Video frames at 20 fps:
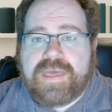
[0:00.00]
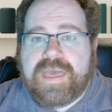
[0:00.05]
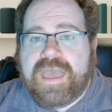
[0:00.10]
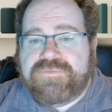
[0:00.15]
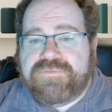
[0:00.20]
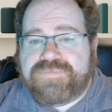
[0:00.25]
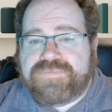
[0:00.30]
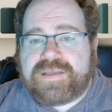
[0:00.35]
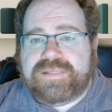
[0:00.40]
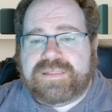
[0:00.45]

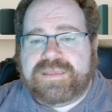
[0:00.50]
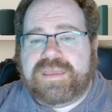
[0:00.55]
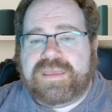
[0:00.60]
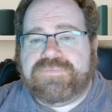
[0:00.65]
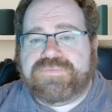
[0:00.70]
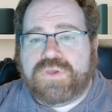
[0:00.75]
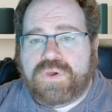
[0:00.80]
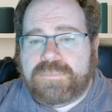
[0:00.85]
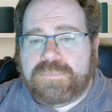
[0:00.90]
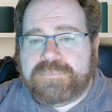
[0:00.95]
And finally,
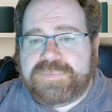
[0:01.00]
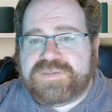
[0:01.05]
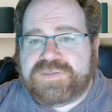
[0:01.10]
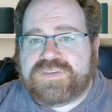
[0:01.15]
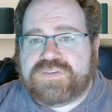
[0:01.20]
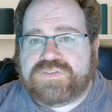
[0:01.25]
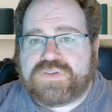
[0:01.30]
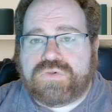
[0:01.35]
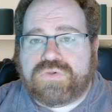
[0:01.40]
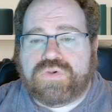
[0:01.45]
if you're a
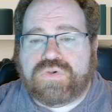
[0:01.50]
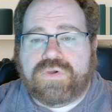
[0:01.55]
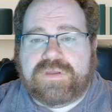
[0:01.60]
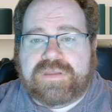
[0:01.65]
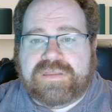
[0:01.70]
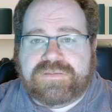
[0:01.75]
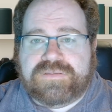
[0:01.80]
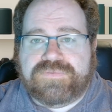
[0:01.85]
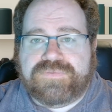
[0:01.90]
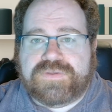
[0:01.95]
business owner or
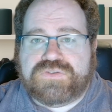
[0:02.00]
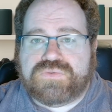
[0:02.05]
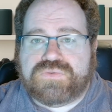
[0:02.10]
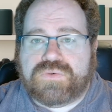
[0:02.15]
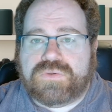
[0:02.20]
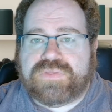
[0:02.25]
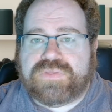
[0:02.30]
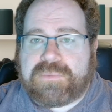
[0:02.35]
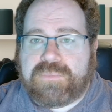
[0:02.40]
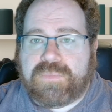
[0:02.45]

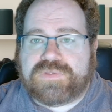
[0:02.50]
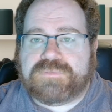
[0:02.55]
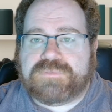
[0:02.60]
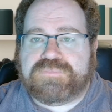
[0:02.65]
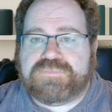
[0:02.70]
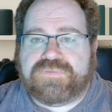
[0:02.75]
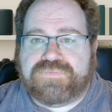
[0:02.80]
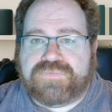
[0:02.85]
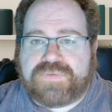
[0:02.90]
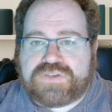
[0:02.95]
individual that wants a
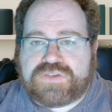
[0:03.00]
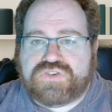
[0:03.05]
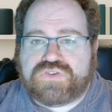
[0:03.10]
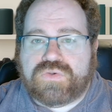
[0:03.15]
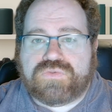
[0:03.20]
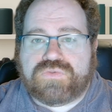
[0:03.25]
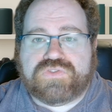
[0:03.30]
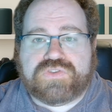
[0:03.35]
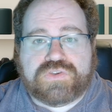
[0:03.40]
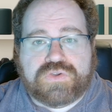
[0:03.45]

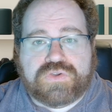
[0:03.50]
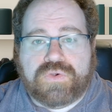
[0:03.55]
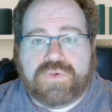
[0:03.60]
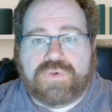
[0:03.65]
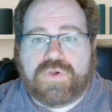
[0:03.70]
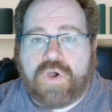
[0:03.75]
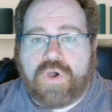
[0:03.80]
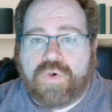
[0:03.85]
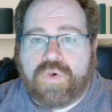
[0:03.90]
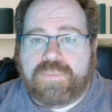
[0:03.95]
professional, secure
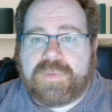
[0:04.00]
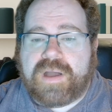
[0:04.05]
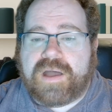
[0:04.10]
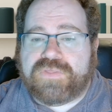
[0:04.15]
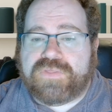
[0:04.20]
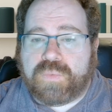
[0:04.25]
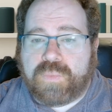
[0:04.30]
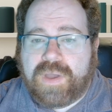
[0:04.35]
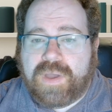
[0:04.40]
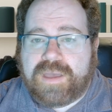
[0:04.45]
home on
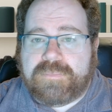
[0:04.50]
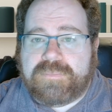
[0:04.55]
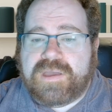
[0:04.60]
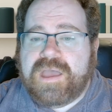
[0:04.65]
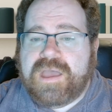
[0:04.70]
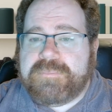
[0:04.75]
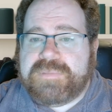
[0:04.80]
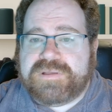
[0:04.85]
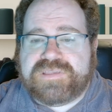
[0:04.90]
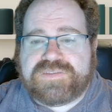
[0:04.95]
the web,
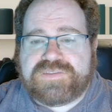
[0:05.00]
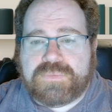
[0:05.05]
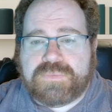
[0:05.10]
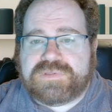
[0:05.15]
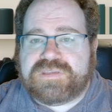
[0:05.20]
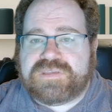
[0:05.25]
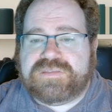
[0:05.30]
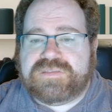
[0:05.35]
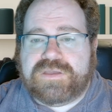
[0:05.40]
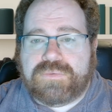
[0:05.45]
but doesn't want
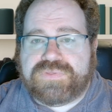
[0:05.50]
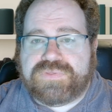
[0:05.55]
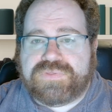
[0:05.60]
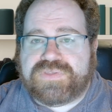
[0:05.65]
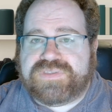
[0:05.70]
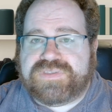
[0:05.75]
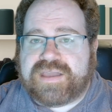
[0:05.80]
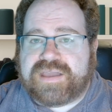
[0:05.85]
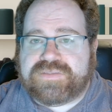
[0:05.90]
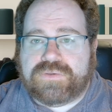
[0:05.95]
to deal with the
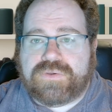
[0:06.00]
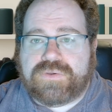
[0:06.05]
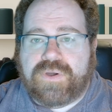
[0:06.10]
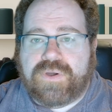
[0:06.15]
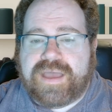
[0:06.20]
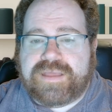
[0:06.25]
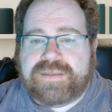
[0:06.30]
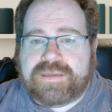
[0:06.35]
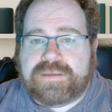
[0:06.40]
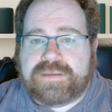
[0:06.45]
technical
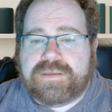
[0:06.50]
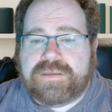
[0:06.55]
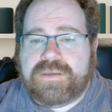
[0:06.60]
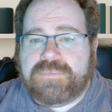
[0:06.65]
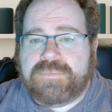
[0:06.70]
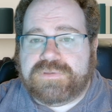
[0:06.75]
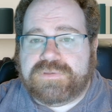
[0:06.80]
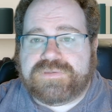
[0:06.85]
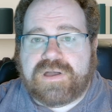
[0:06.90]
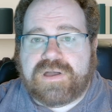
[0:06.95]
headache
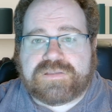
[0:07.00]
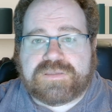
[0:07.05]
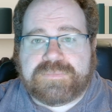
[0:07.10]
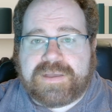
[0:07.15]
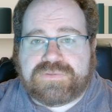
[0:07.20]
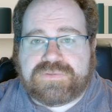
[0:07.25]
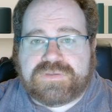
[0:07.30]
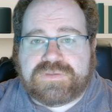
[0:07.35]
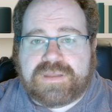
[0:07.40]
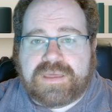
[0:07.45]
we talked
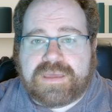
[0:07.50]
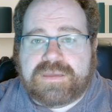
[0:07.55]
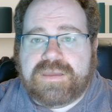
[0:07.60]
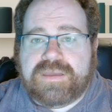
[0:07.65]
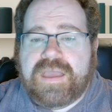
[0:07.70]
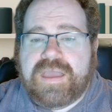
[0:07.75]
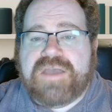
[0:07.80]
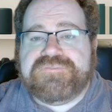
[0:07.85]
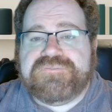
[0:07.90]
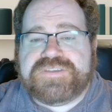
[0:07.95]
about today,
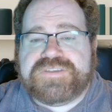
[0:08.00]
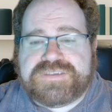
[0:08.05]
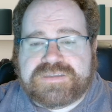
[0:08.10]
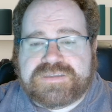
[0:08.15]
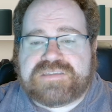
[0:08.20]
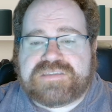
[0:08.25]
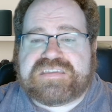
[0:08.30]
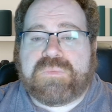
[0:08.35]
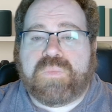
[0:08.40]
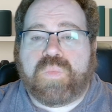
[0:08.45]
visit
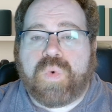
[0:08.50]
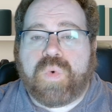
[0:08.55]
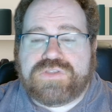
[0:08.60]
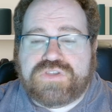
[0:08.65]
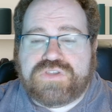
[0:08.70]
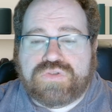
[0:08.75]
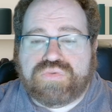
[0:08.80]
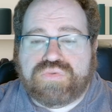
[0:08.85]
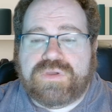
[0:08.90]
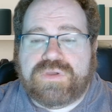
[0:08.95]
us at
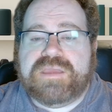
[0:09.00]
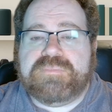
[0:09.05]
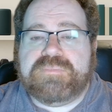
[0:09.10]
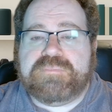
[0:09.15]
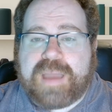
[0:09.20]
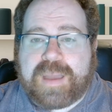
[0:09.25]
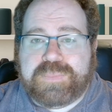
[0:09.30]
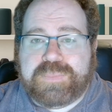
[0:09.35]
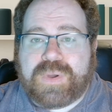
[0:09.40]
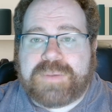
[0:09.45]

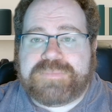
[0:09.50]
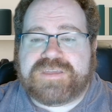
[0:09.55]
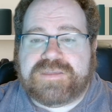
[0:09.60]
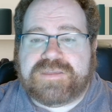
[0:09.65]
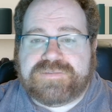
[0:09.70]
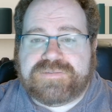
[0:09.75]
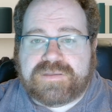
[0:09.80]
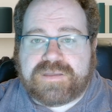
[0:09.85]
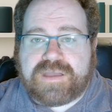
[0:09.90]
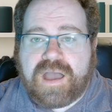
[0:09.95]

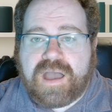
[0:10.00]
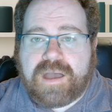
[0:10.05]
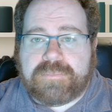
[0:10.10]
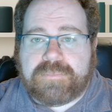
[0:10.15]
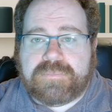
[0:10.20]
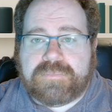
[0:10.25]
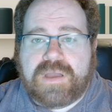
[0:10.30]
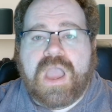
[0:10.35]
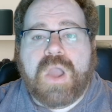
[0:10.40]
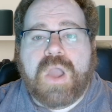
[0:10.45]
123mapwebsites.com.
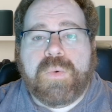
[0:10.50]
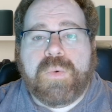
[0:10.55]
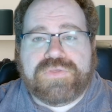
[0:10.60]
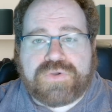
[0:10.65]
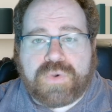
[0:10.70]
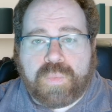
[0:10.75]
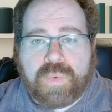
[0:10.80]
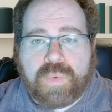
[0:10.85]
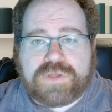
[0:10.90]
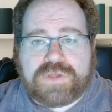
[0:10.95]
With
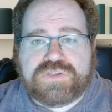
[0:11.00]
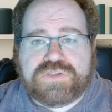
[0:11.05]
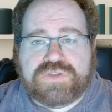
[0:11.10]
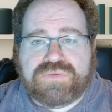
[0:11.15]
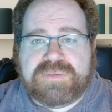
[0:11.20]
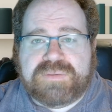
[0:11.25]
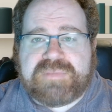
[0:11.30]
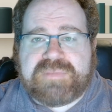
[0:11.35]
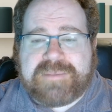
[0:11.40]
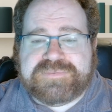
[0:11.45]
our
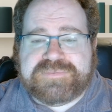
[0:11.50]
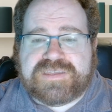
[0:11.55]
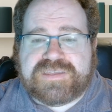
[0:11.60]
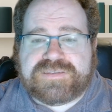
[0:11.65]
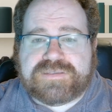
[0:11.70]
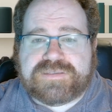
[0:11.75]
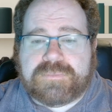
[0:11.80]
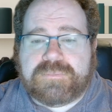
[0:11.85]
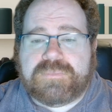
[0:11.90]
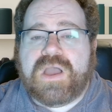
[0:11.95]
123 map
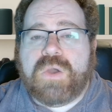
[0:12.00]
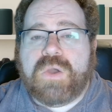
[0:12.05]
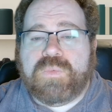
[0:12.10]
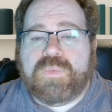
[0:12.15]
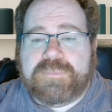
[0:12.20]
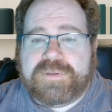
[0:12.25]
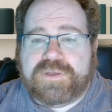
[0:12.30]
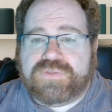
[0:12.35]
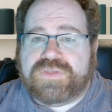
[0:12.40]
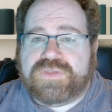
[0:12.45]
system, we
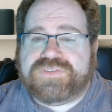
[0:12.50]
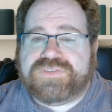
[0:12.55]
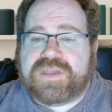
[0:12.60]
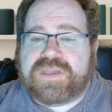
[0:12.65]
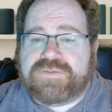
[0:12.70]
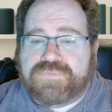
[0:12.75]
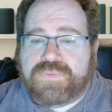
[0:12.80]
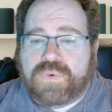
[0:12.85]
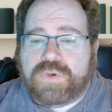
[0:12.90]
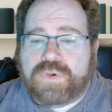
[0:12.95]
build the
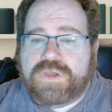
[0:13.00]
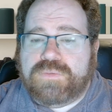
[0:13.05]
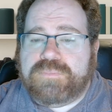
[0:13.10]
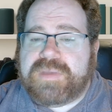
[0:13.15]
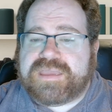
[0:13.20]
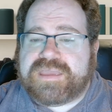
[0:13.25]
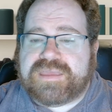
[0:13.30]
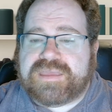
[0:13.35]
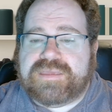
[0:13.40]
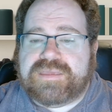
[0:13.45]
site for you,
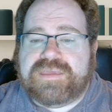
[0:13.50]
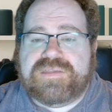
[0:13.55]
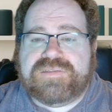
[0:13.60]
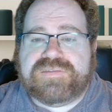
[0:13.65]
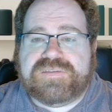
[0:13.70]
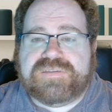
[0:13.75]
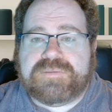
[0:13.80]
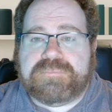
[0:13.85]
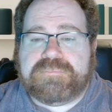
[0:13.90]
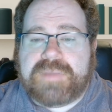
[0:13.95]
make it
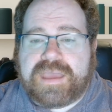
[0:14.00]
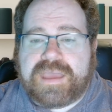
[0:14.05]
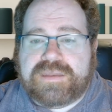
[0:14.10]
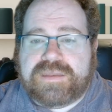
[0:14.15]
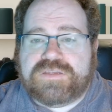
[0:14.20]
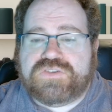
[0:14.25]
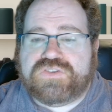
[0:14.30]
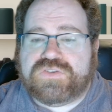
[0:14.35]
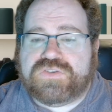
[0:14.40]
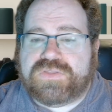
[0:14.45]
easy to
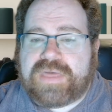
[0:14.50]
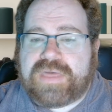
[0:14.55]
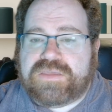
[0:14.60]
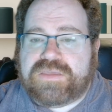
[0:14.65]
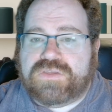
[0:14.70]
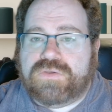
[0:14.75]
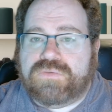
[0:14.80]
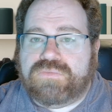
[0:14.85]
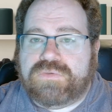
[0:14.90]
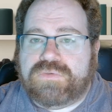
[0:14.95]
manage
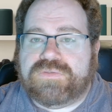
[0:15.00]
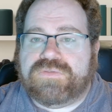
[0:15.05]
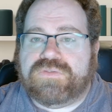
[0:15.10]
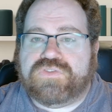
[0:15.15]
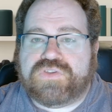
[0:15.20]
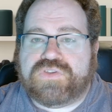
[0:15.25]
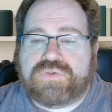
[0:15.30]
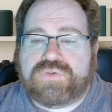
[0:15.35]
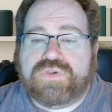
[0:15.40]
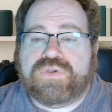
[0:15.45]

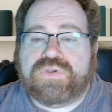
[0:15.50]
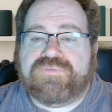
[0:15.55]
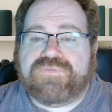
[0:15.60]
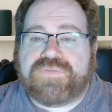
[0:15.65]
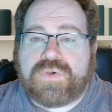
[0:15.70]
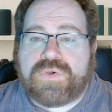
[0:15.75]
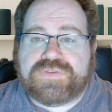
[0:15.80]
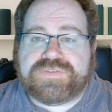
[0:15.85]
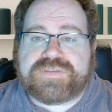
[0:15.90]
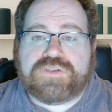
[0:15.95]
so you can
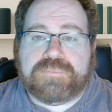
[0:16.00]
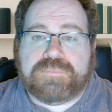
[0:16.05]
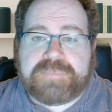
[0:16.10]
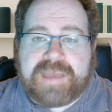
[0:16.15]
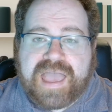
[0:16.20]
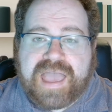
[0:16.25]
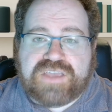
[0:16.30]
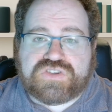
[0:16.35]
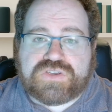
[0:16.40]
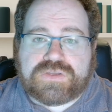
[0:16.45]
focus on your
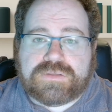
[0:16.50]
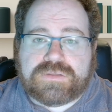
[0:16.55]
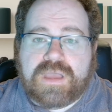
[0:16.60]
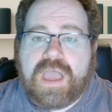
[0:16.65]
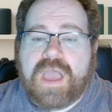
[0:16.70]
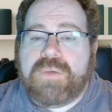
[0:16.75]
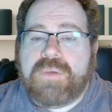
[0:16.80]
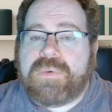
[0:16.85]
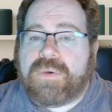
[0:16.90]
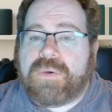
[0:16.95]
passion
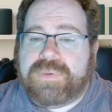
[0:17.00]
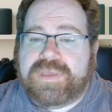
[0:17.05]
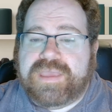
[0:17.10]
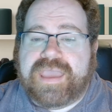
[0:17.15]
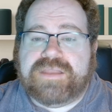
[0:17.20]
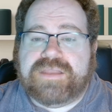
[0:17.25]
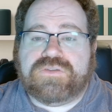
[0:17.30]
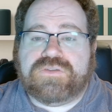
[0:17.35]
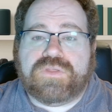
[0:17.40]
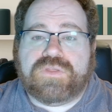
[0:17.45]
while we
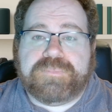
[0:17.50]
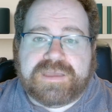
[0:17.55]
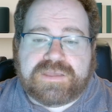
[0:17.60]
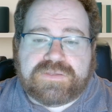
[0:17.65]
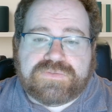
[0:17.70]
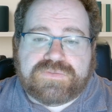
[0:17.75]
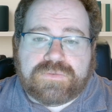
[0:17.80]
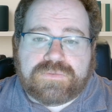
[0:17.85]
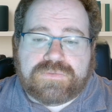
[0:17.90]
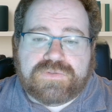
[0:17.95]
handle the
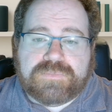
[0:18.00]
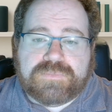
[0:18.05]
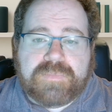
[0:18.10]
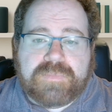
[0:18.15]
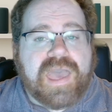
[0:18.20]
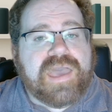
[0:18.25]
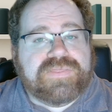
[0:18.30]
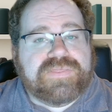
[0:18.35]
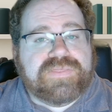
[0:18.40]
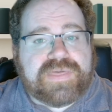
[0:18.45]
pixels.
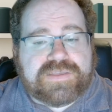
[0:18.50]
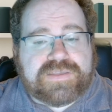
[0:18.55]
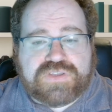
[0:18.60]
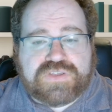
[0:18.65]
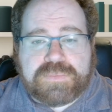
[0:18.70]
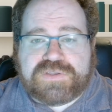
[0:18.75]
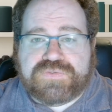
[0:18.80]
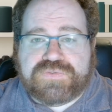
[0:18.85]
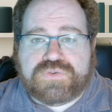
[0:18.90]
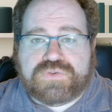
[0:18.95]
Thanks so
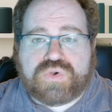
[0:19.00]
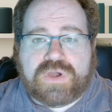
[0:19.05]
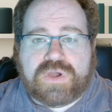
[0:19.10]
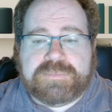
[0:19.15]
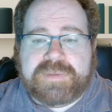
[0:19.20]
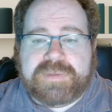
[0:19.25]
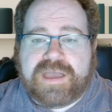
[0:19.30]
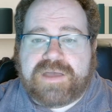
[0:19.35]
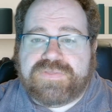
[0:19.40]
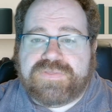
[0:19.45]
much for joining
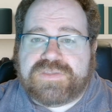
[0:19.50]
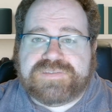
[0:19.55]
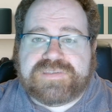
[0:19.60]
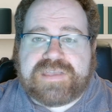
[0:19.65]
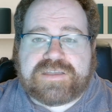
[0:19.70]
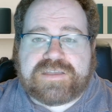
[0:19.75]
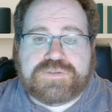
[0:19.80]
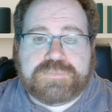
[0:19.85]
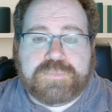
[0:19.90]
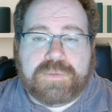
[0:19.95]
me on this
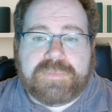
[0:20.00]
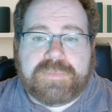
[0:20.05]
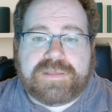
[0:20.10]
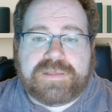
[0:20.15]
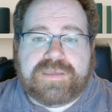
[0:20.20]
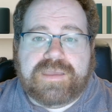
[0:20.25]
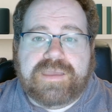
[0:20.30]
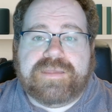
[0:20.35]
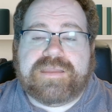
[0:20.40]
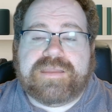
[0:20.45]
Tech Support
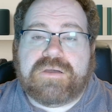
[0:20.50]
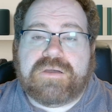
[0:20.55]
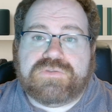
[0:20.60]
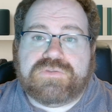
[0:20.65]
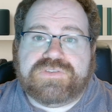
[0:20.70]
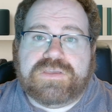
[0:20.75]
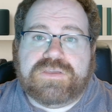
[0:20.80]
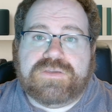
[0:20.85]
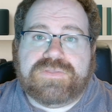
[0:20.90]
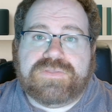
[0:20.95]
Monday, and I will
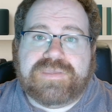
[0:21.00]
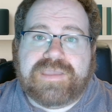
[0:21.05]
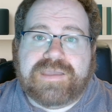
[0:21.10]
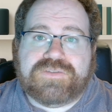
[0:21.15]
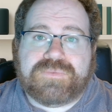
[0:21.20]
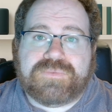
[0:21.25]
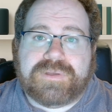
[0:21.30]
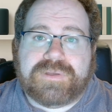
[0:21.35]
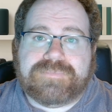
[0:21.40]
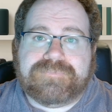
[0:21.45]
see you in the
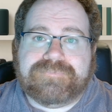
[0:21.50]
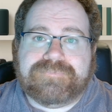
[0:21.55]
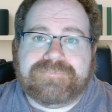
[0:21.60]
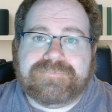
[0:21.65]
next one.